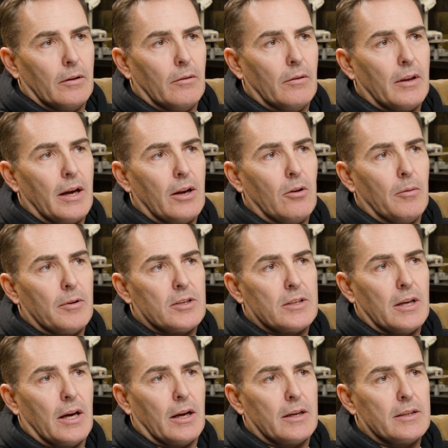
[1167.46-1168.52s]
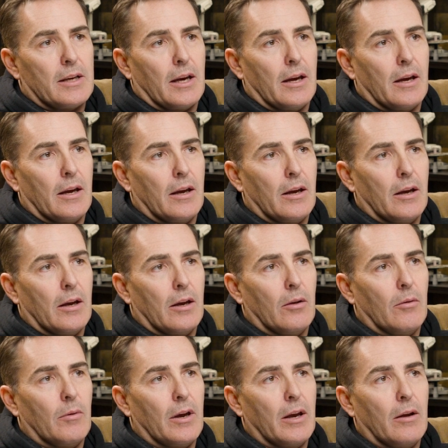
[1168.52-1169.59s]
only thing I know about Sonic is
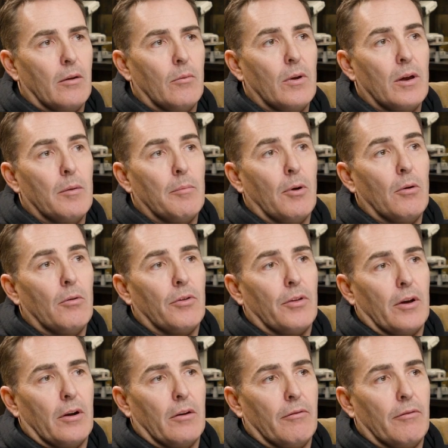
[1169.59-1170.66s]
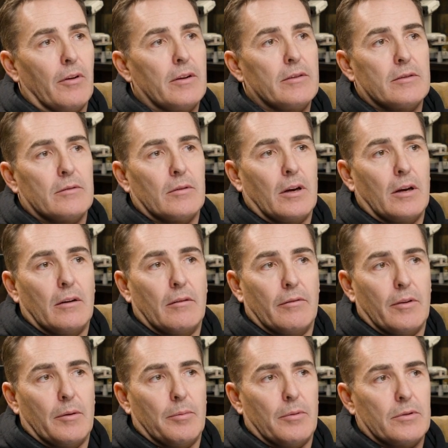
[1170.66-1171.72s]
we both are friends
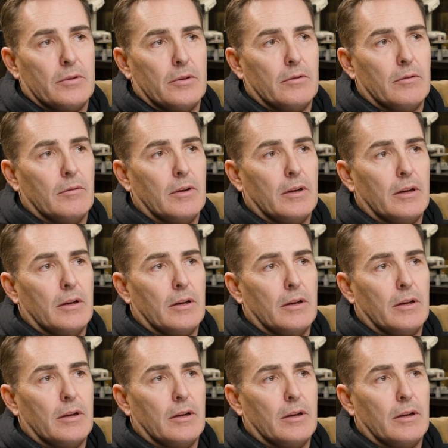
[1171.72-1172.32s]
of the person who...